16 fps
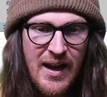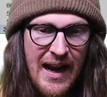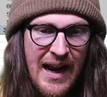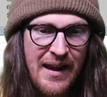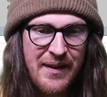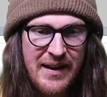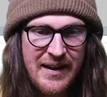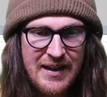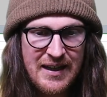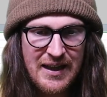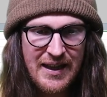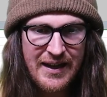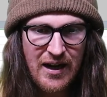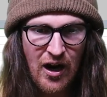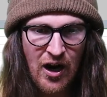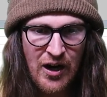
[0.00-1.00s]
and then
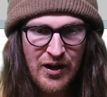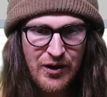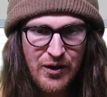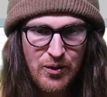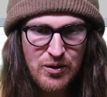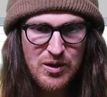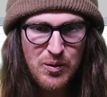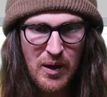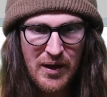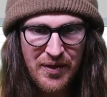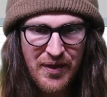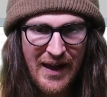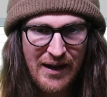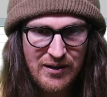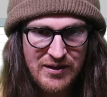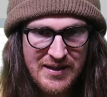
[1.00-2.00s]
click on Use
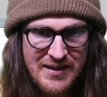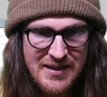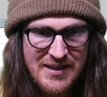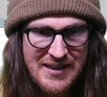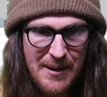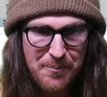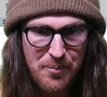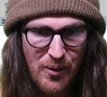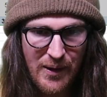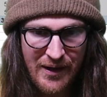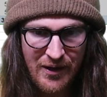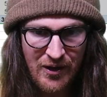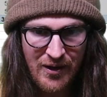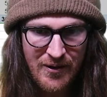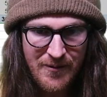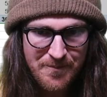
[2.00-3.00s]
1000
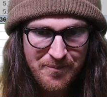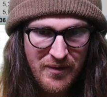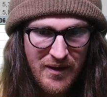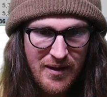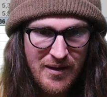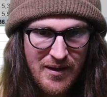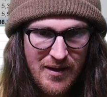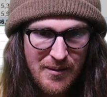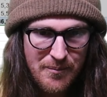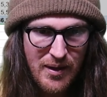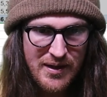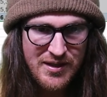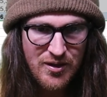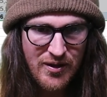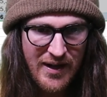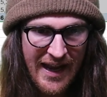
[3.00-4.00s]
Separator.
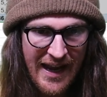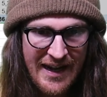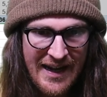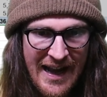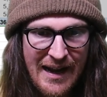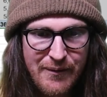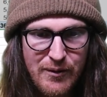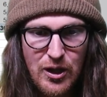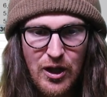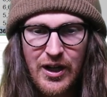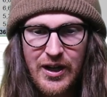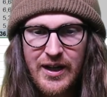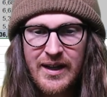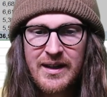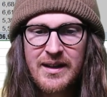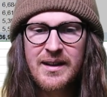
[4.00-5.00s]
Press OK and have a look.